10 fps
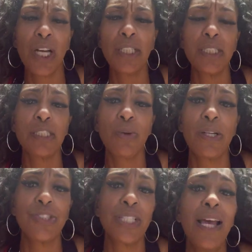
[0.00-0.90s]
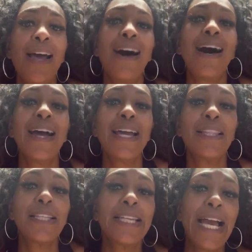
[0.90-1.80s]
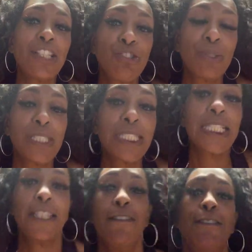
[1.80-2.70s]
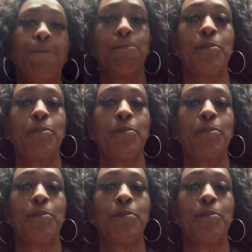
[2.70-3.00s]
Johnson's question. I had the gastric sleeve.